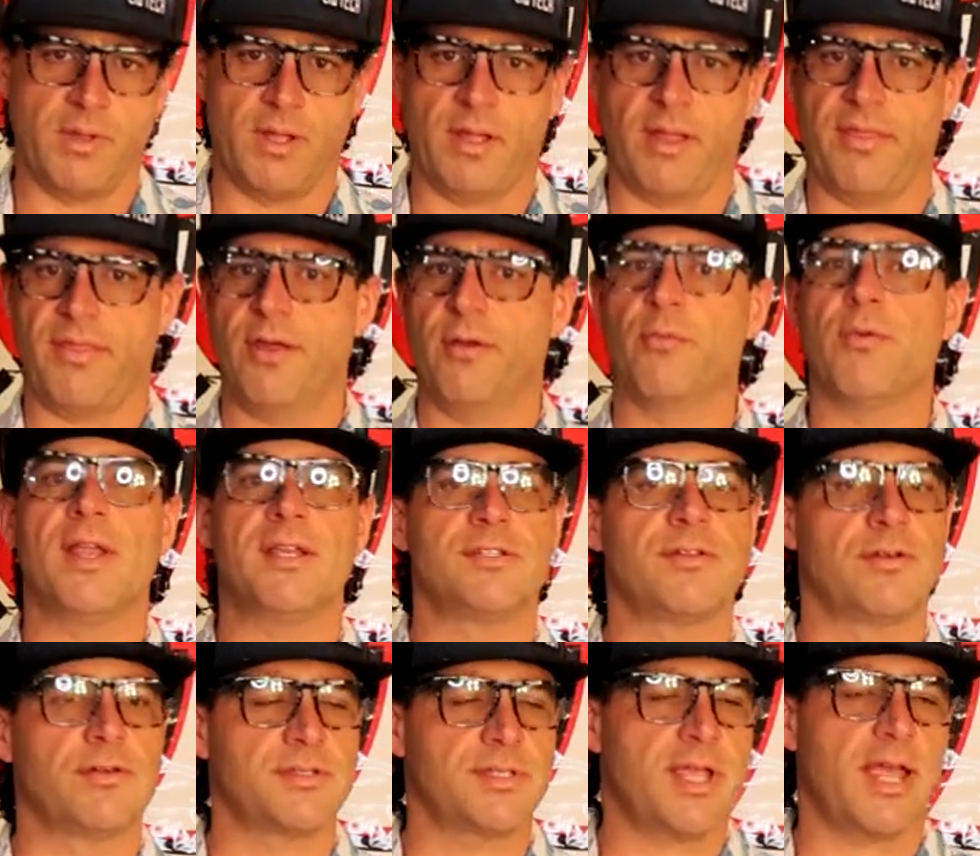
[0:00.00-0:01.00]
Uh, they're
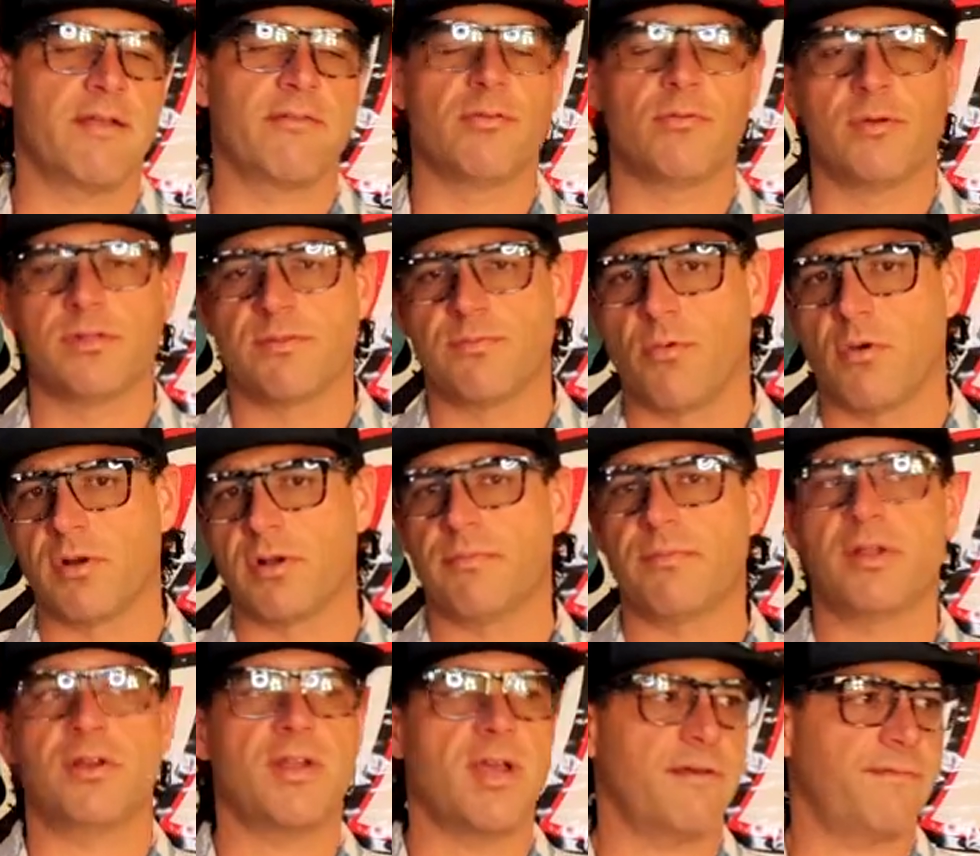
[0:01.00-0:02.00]
rentals. Everyone's worn them.
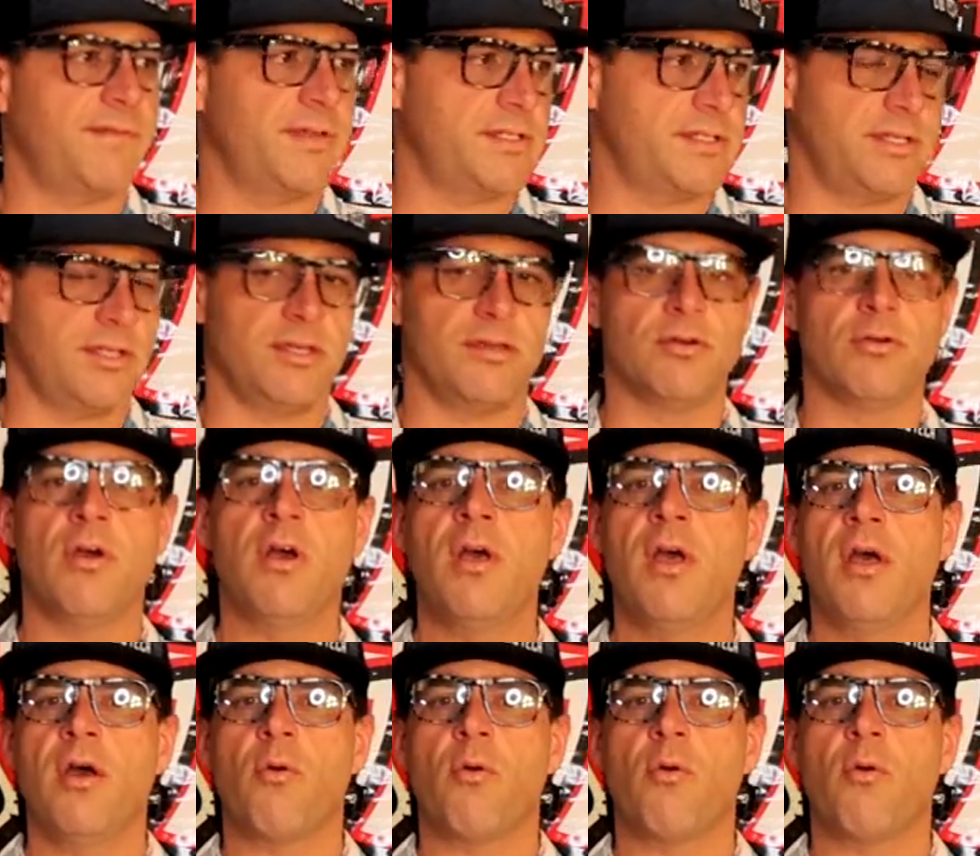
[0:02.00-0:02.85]
They're not fit to you.